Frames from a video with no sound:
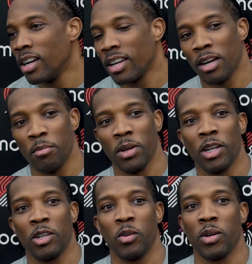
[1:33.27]
come
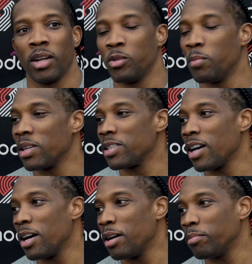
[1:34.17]
in, do what I do, my
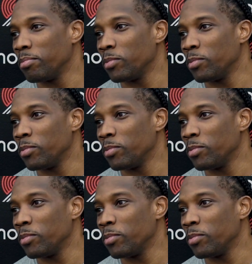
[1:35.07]
job,